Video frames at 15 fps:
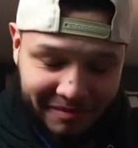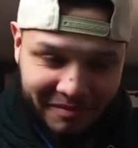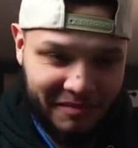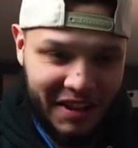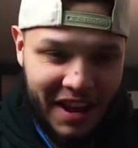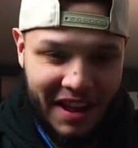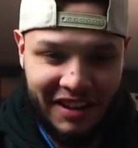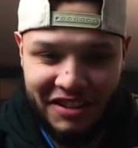
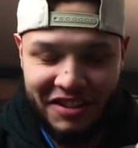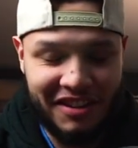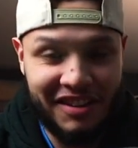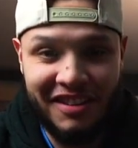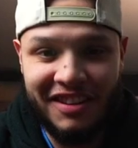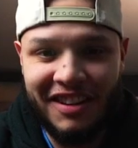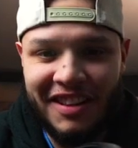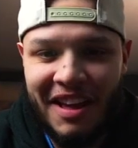Yeah, shouldn't
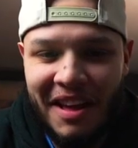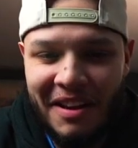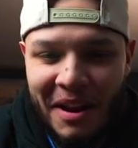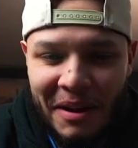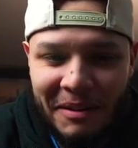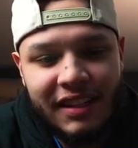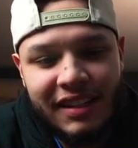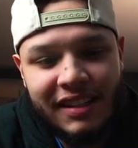have done that.
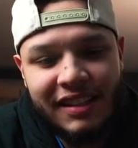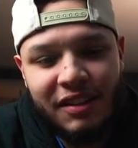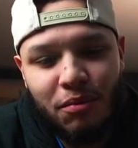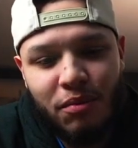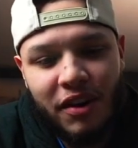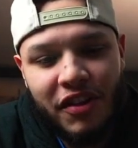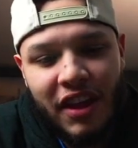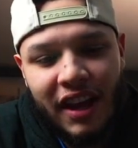This is the
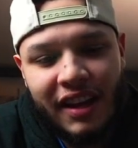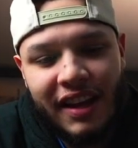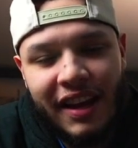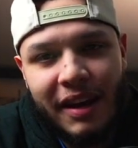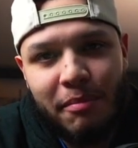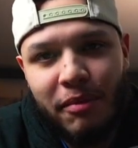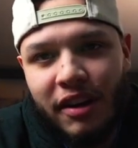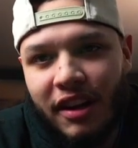one that
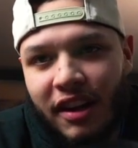came